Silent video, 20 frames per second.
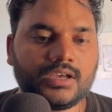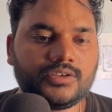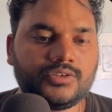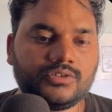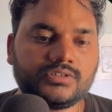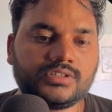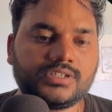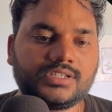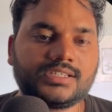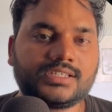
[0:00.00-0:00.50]

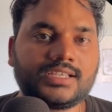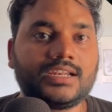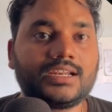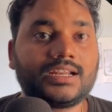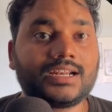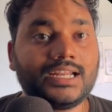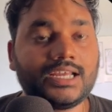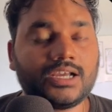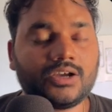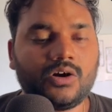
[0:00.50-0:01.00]
Users
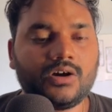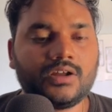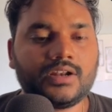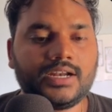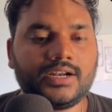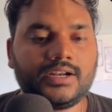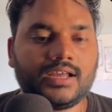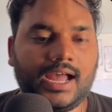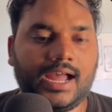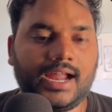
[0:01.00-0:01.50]
can click on
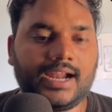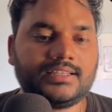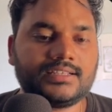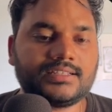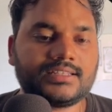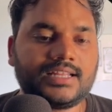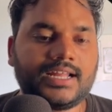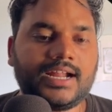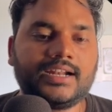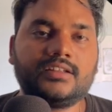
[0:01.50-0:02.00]
it and
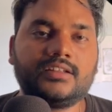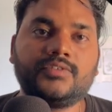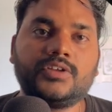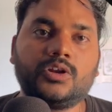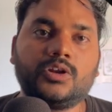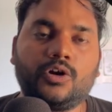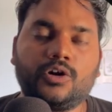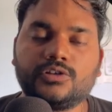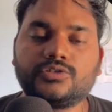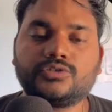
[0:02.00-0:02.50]
the slider
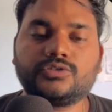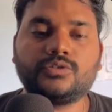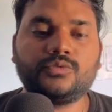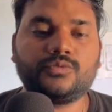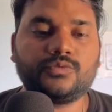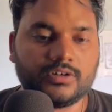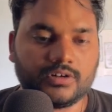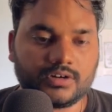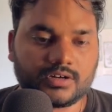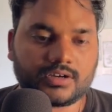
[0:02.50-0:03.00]
will also
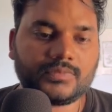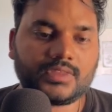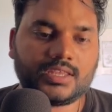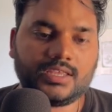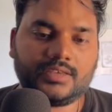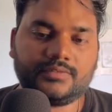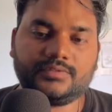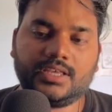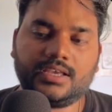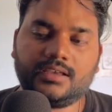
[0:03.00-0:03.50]
work
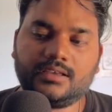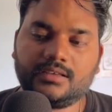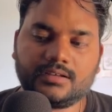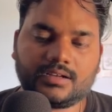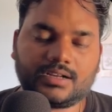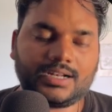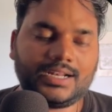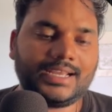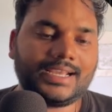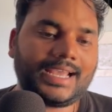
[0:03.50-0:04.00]
if they
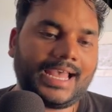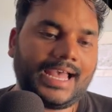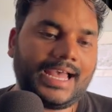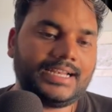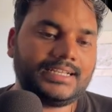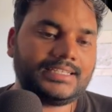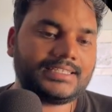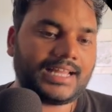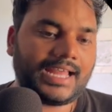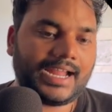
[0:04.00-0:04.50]
click
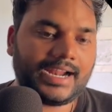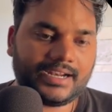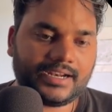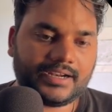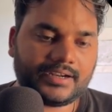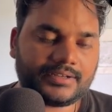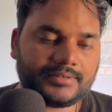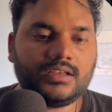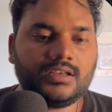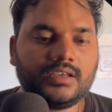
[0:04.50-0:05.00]
and slide it.